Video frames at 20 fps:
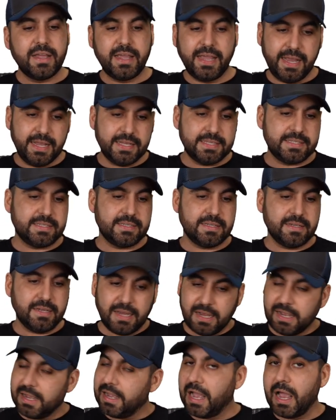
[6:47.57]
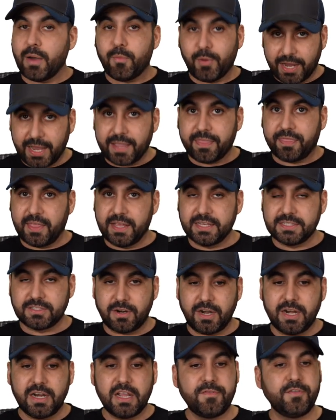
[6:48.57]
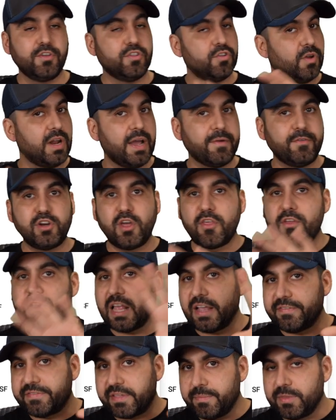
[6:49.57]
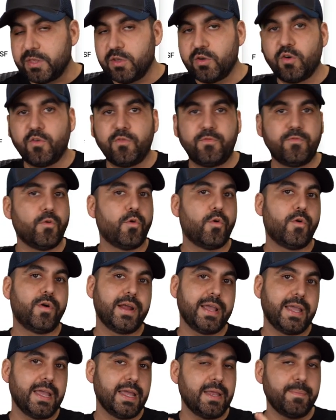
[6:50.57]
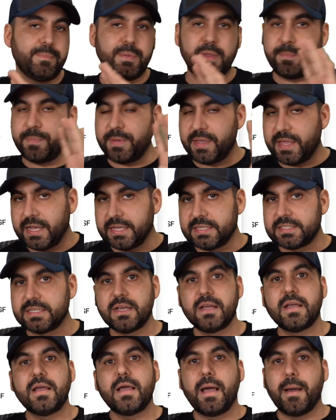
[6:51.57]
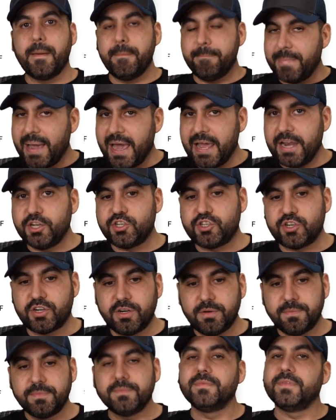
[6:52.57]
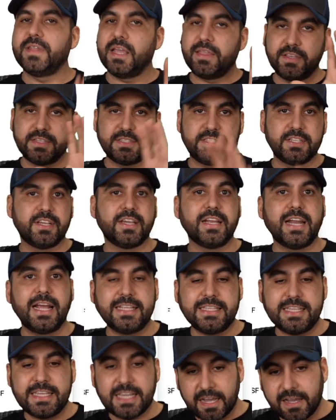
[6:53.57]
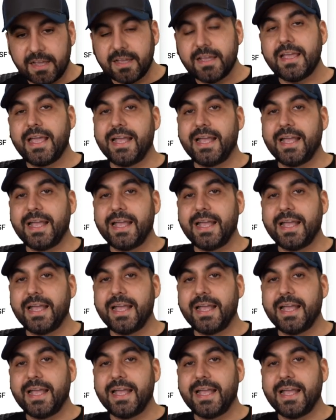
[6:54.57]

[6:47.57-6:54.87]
It's uh, I would get this, all right. If you don't have another lifetime deal for a VPS a manager, then this is a good idea.